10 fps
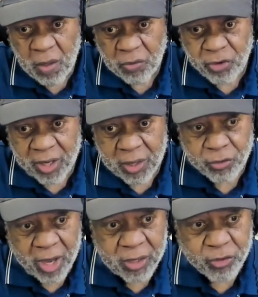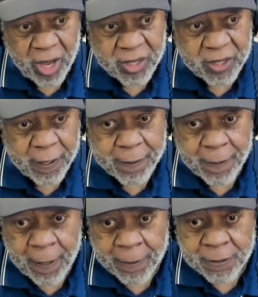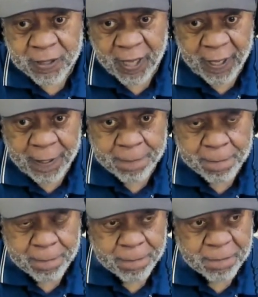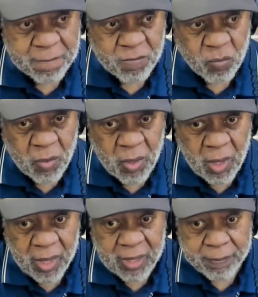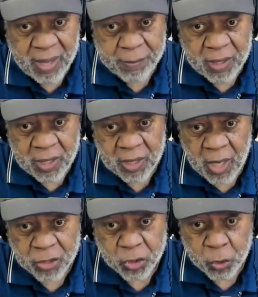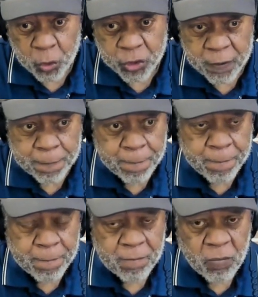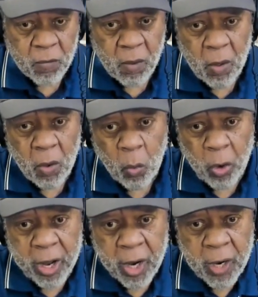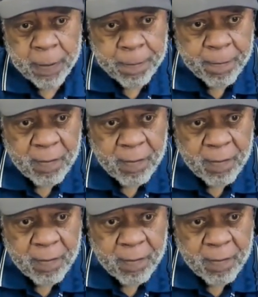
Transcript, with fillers: try to try to try to get uh, today an amendment in the Constitution where